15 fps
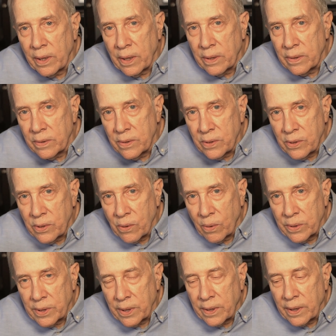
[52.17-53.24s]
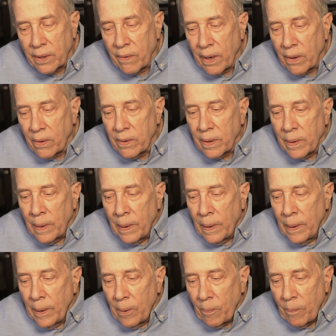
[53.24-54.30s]
It shorts at the ground.
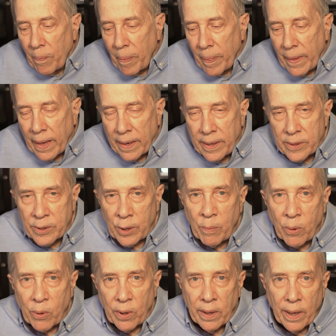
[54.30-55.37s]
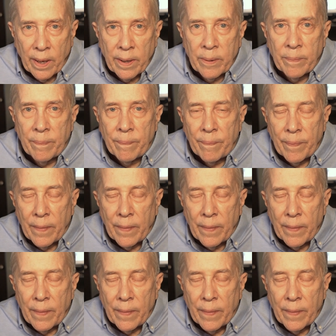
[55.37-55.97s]
That is an important item.